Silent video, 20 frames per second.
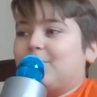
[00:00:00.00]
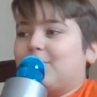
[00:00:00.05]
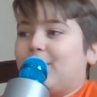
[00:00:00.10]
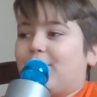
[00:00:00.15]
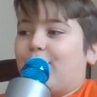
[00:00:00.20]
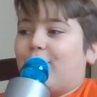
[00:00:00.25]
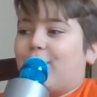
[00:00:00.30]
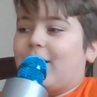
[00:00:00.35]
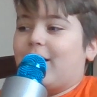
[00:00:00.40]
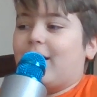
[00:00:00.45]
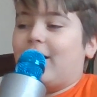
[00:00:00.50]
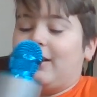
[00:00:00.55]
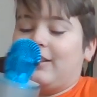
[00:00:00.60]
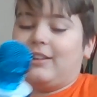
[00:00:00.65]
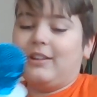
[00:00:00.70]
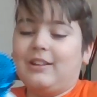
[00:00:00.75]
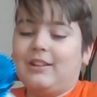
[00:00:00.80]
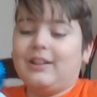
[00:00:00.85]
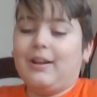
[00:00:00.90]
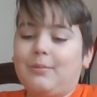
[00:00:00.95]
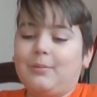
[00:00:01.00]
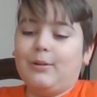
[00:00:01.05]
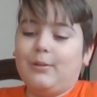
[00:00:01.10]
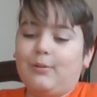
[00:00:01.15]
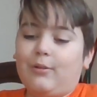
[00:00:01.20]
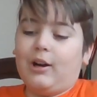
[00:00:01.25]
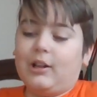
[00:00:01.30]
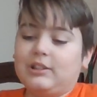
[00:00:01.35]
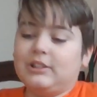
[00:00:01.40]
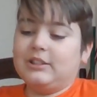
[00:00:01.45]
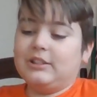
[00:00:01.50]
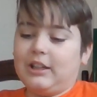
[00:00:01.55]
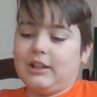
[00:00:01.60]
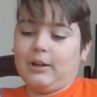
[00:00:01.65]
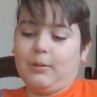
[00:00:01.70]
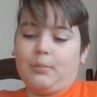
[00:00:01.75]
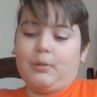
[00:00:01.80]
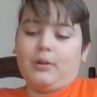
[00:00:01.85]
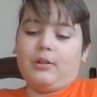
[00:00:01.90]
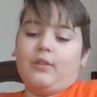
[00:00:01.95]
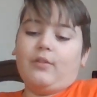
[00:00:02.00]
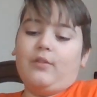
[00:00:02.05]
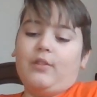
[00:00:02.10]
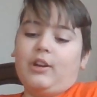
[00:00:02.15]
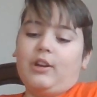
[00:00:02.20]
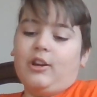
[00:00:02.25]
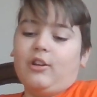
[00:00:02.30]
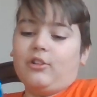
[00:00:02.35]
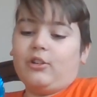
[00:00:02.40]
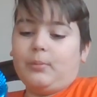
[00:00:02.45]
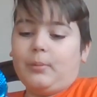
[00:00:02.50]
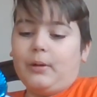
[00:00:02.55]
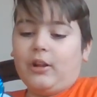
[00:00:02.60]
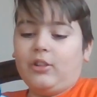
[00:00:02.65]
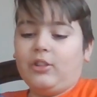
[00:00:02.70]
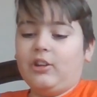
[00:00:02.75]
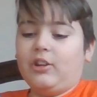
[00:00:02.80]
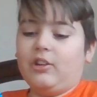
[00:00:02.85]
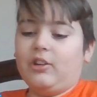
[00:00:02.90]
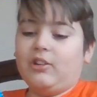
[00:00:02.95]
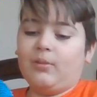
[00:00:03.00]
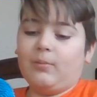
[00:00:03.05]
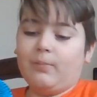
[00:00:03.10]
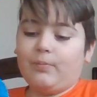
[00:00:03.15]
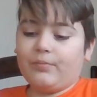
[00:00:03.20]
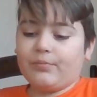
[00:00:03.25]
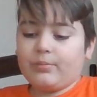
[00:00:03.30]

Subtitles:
before I got this, I've been watching like a bunch of videos about these,